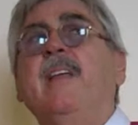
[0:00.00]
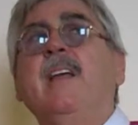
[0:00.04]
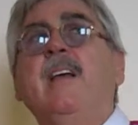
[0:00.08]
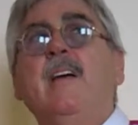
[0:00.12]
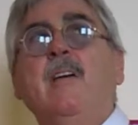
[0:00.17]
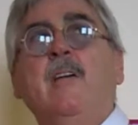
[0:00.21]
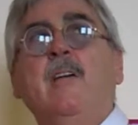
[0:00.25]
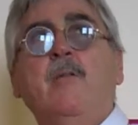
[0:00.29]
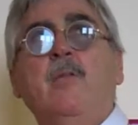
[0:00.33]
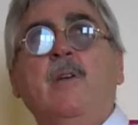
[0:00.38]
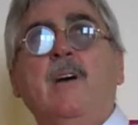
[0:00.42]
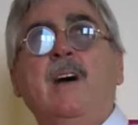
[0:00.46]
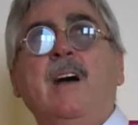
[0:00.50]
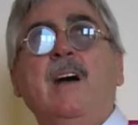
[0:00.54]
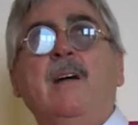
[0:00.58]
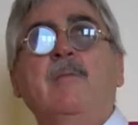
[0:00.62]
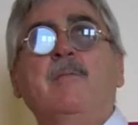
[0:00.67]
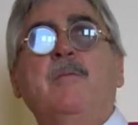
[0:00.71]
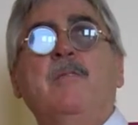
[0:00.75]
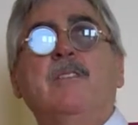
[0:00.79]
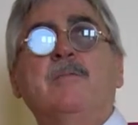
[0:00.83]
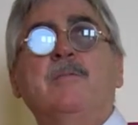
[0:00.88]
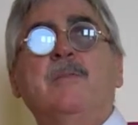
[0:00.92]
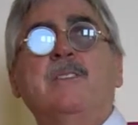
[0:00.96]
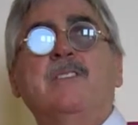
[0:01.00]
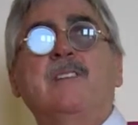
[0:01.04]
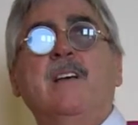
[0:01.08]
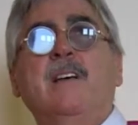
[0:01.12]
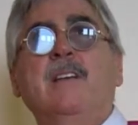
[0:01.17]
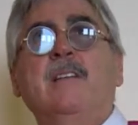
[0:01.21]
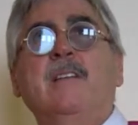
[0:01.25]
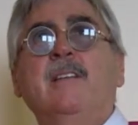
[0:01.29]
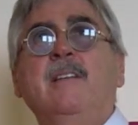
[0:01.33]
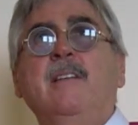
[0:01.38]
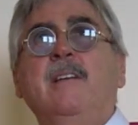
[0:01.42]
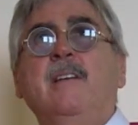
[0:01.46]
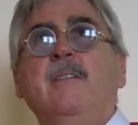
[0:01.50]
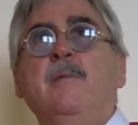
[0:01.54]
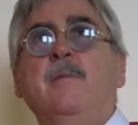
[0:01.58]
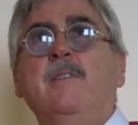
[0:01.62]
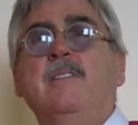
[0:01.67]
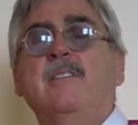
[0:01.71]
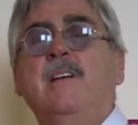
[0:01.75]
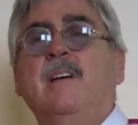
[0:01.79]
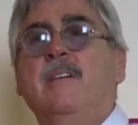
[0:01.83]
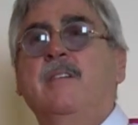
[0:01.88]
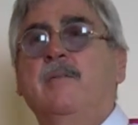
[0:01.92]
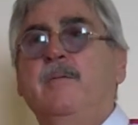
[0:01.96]
Right. What happened was my son
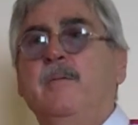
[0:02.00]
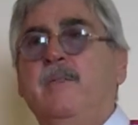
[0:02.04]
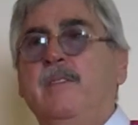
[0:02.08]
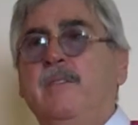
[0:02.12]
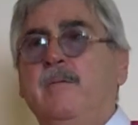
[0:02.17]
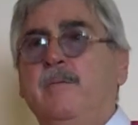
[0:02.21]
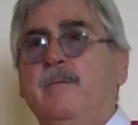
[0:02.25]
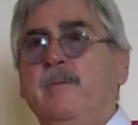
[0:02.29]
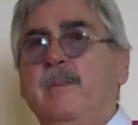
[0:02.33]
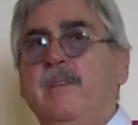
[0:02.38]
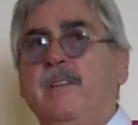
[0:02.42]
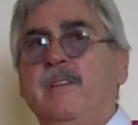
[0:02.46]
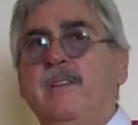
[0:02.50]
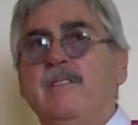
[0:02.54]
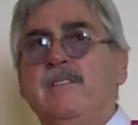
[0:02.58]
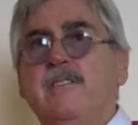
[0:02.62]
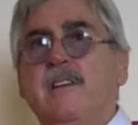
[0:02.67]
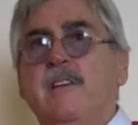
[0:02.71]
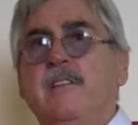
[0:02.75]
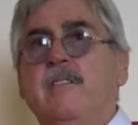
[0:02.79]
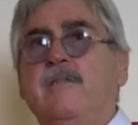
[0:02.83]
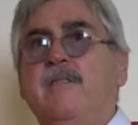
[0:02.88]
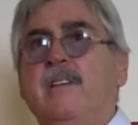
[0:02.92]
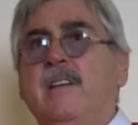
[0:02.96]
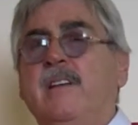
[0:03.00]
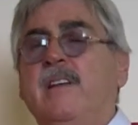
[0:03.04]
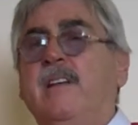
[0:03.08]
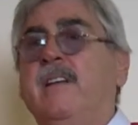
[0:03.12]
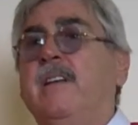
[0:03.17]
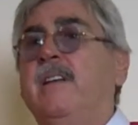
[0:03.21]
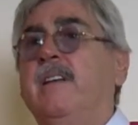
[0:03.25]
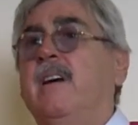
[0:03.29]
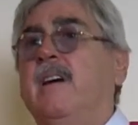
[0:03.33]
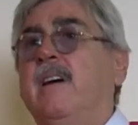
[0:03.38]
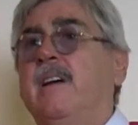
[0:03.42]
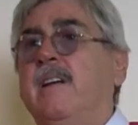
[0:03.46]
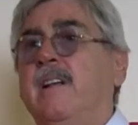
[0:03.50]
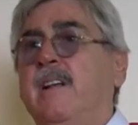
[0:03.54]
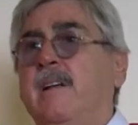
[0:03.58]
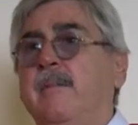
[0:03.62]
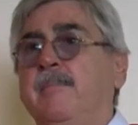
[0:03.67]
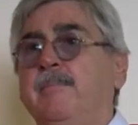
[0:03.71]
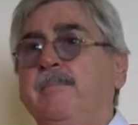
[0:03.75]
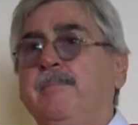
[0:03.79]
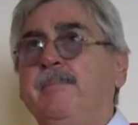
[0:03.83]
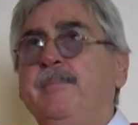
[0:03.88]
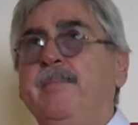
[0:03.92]
was out with his girlfriend at a nightclub,